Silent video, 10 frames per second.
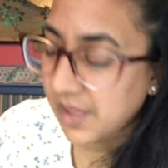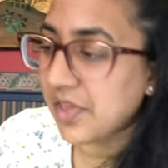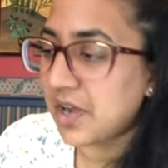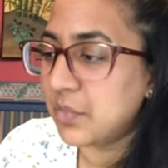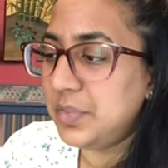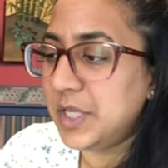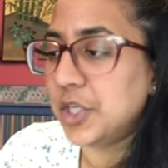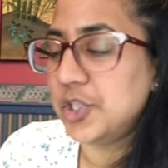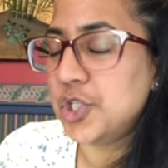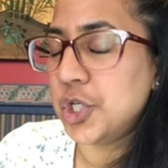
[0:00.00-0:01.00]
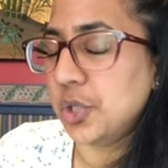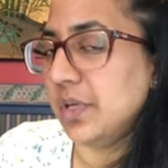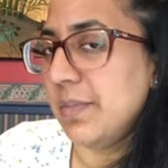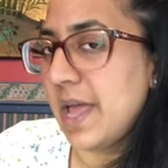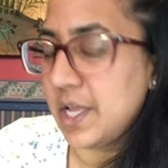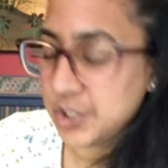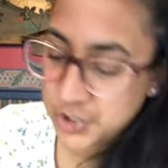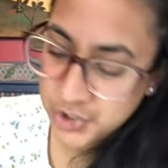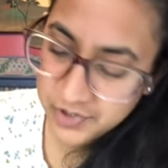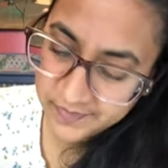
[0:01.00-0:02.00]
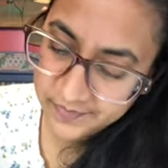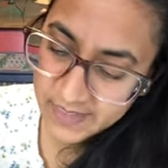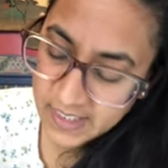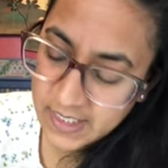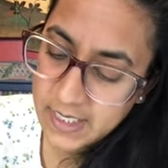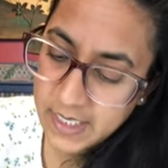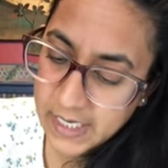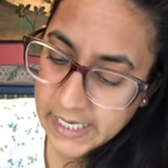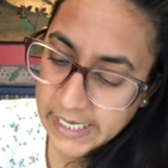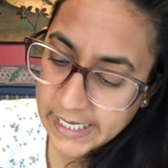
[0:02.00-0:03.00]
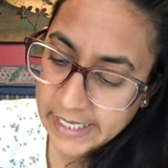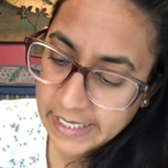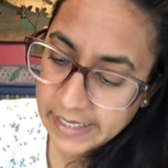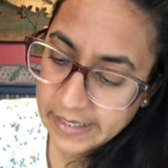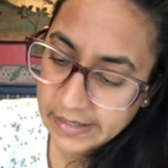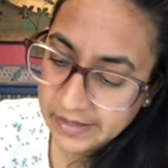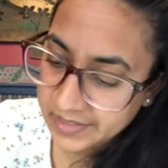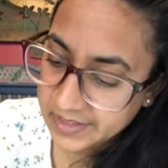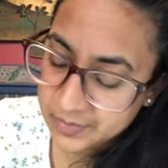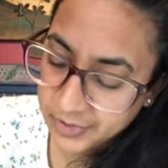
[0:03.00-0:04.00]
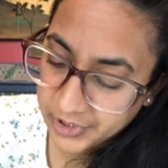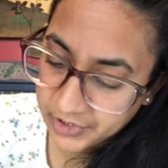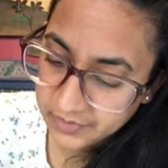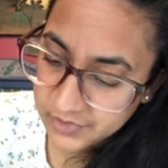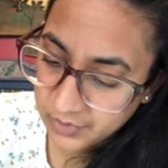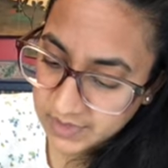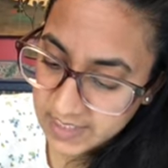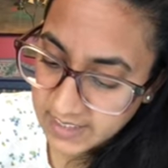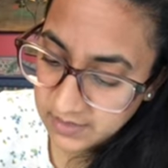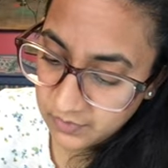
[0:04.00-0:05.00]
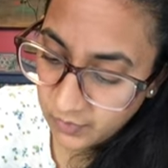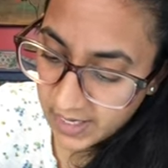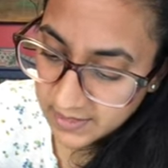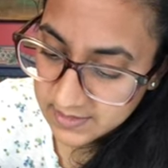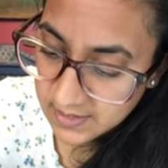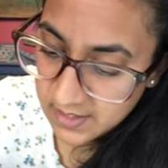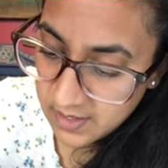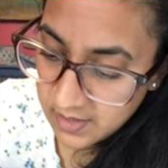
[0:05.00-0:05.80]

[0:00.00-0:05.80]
I thought it would be a good chewy match. Uh, I think it's pretty good. So it's nice and wet.